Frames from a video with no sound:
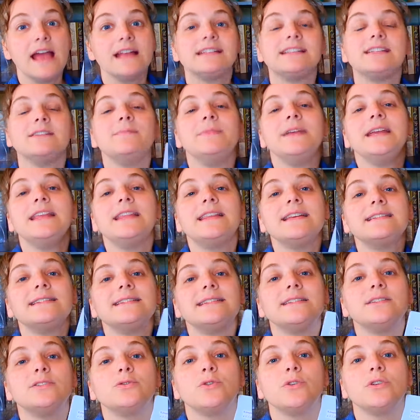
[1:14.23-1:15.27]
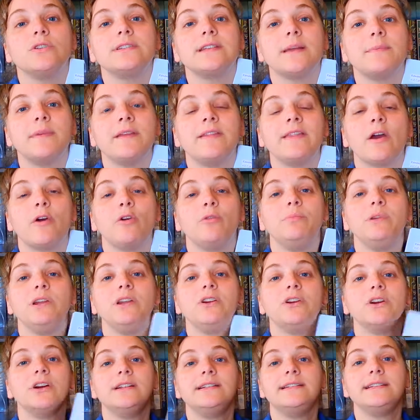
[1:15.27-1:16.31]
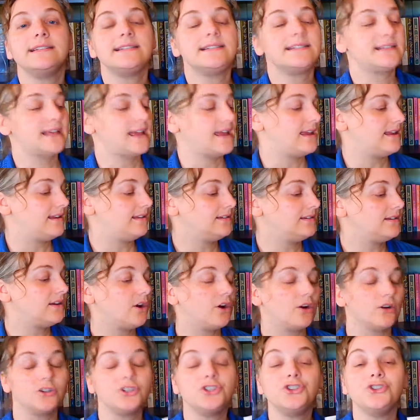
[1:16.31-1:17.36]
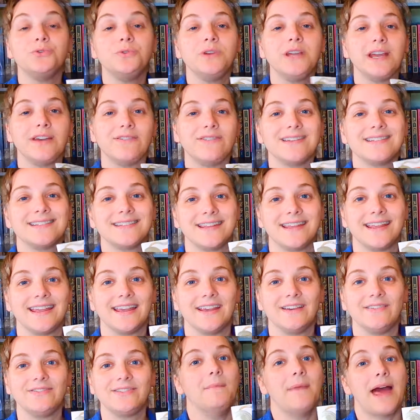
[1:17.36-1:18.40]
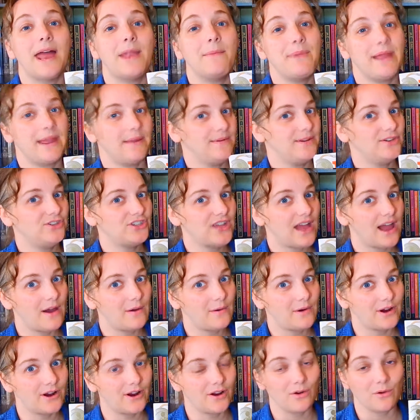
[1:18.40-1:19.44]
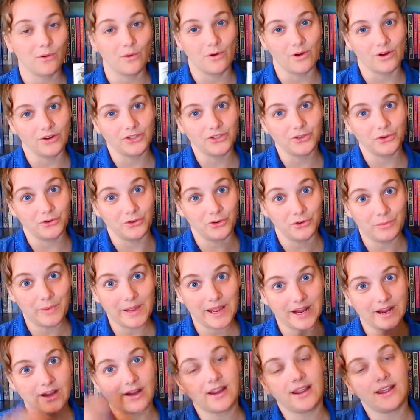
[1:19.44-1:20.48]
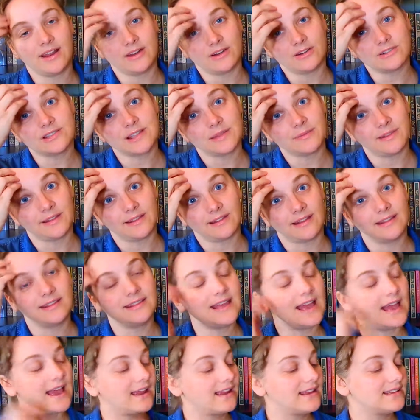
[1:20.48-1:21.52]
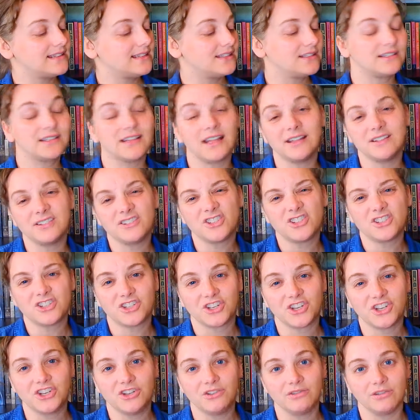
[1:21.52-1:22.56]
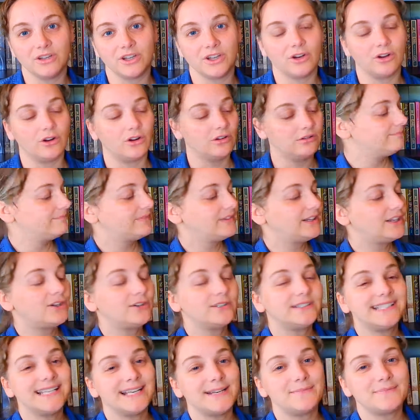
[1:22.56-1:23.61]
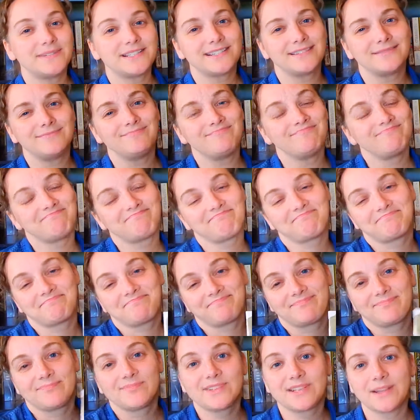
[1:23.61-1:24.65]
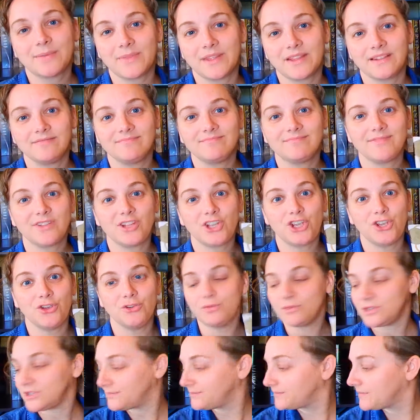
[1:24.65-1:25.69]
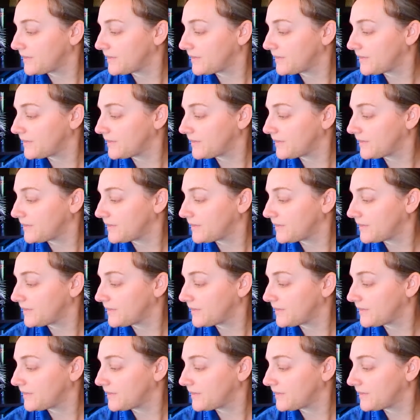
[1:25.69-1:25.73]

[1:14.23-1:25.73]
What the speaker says: To me, this is something that would be good to send or to give as a gift at a baby shower or to a new parent or something like that. Because it's just a cute little tips. Something cute.